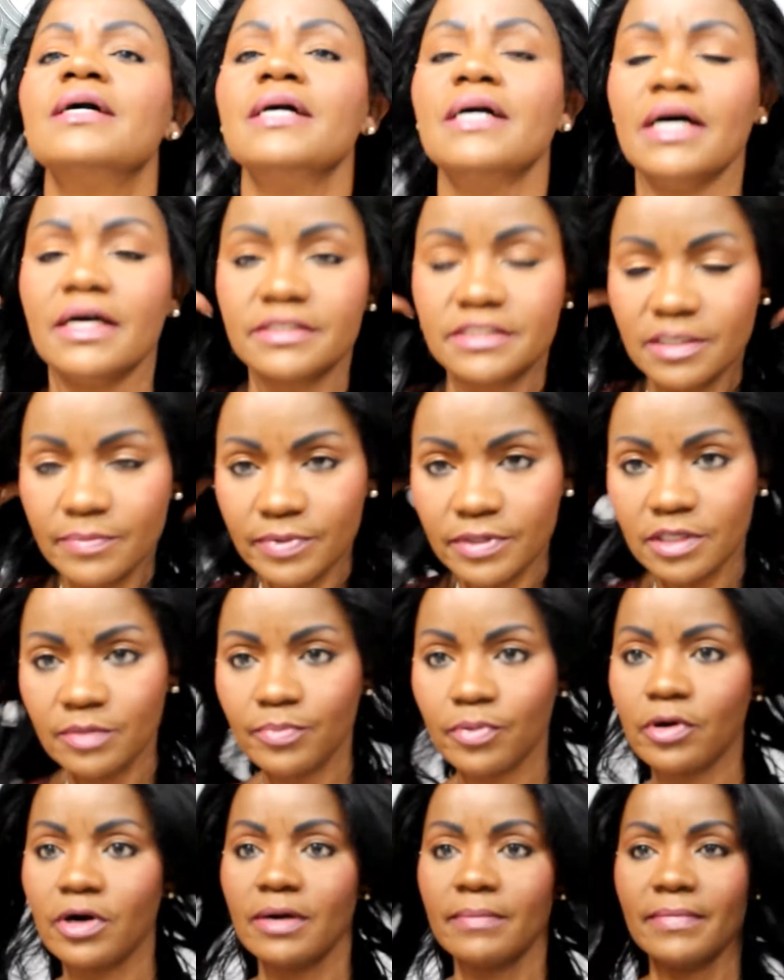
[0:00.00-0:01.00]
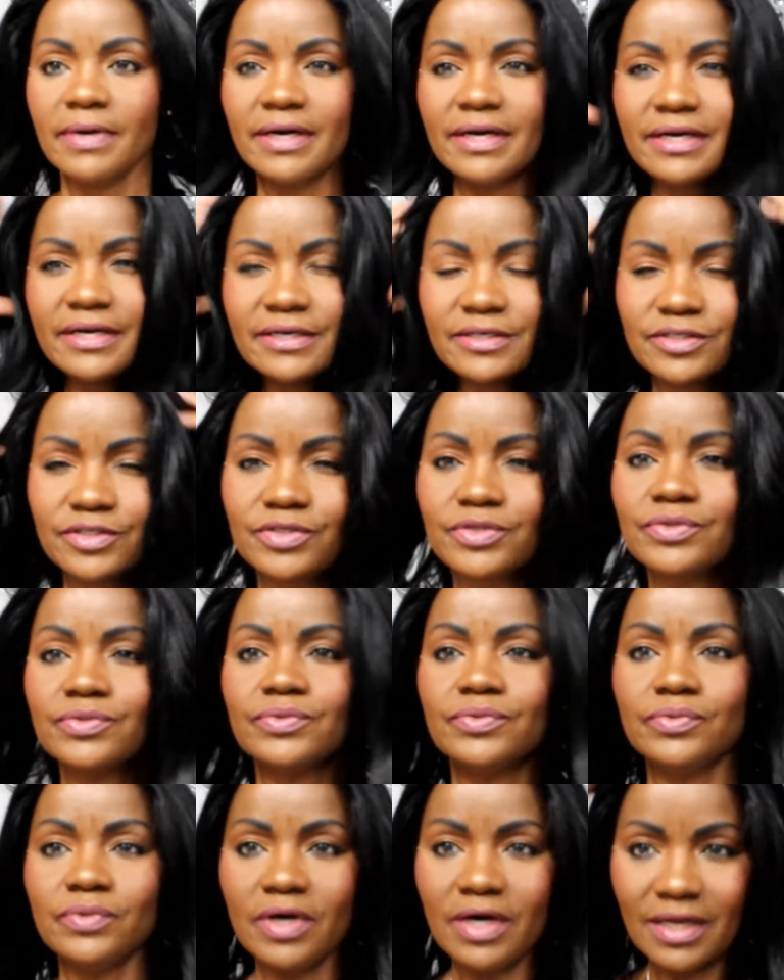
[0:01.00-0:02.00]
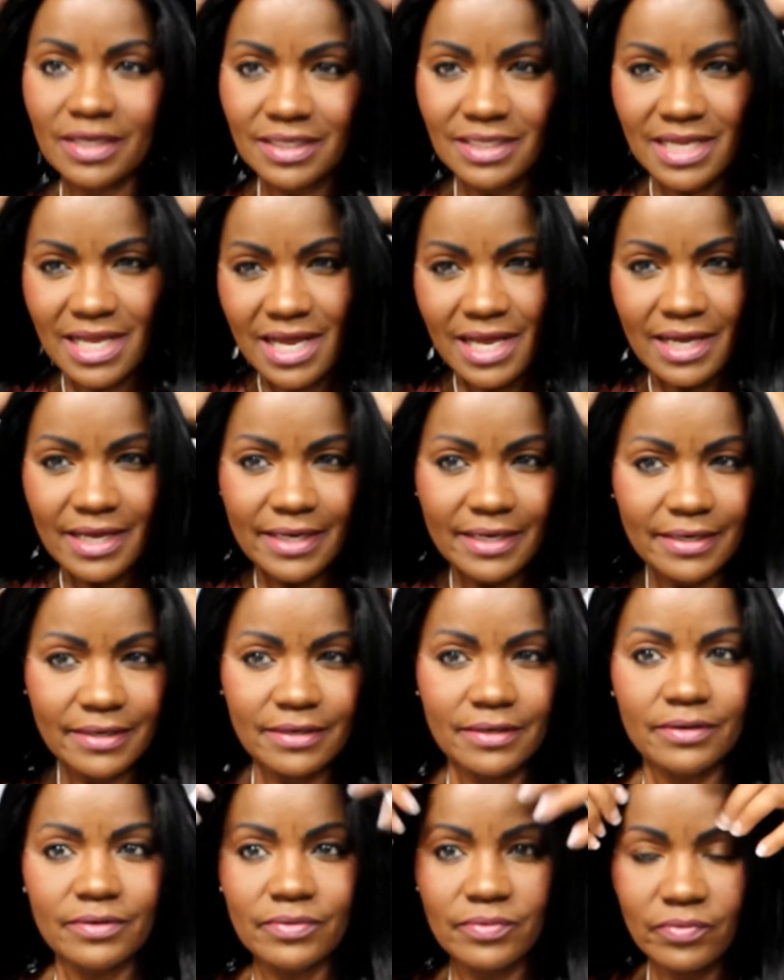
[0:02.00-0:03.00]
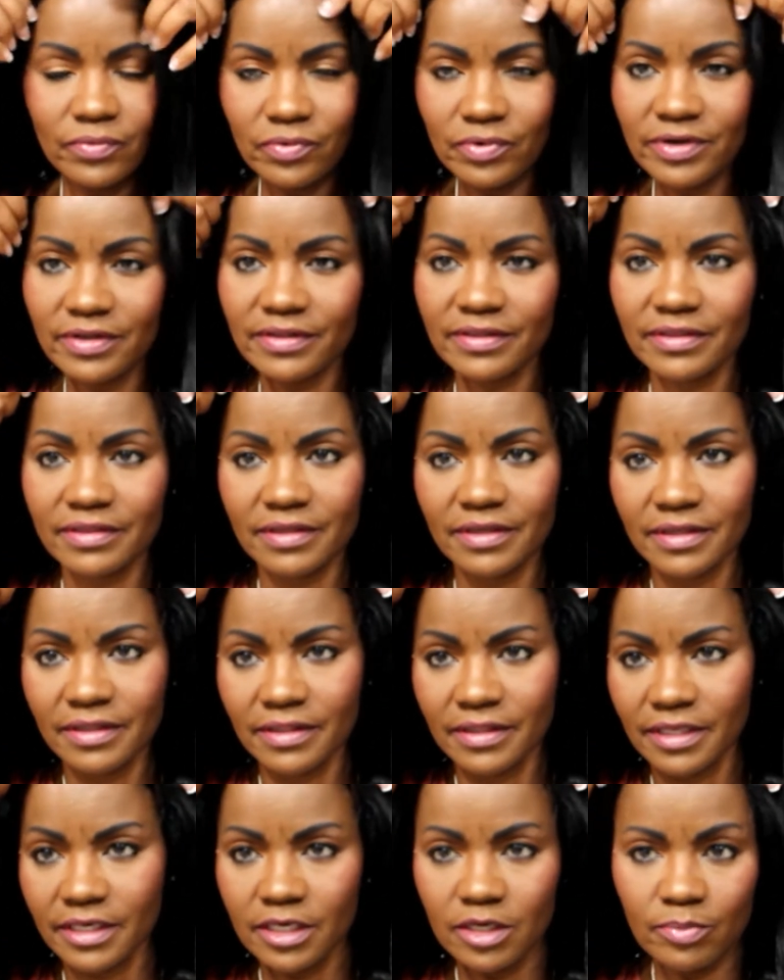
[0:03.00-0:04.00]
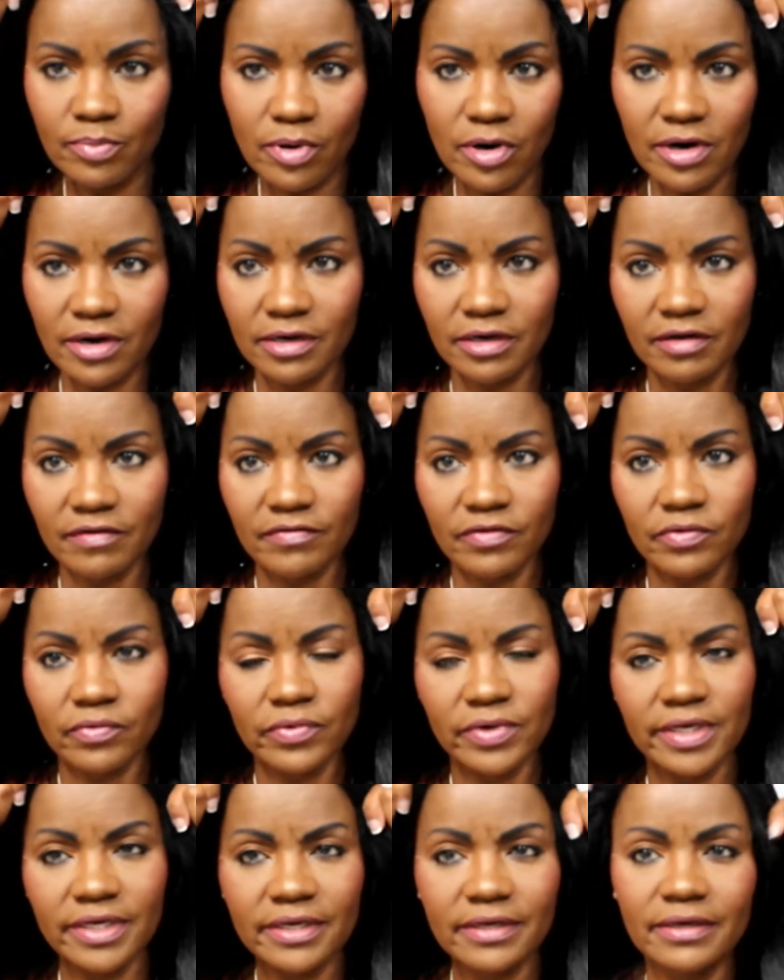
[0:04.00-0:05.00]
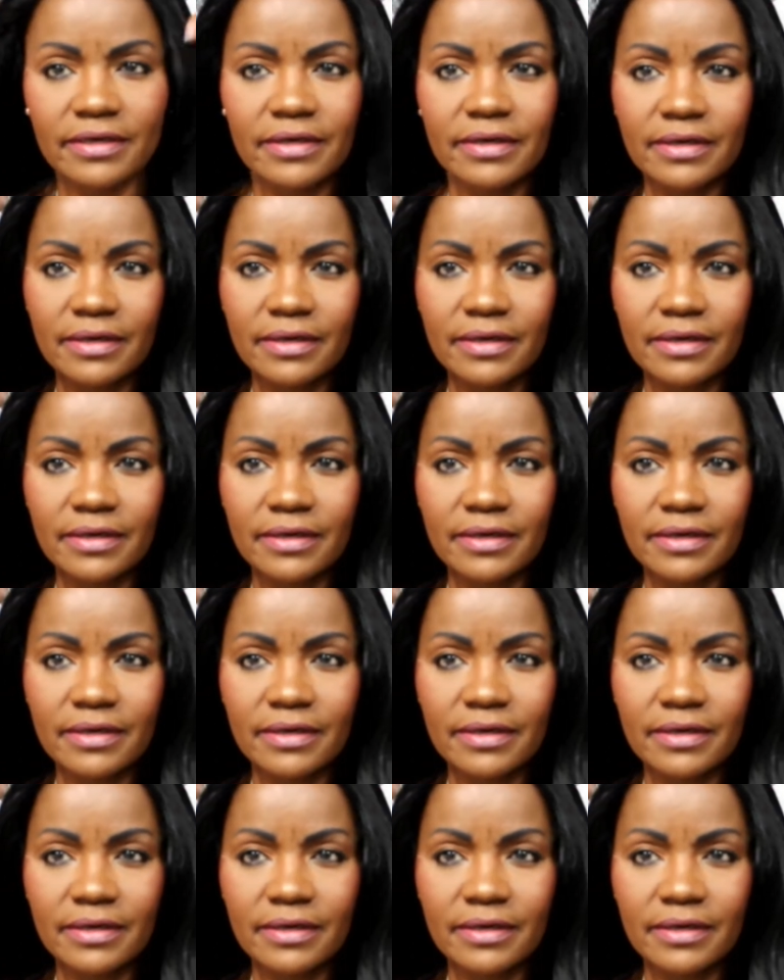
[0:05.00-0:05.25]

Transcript: I typically part my hair to align with the part of the wig,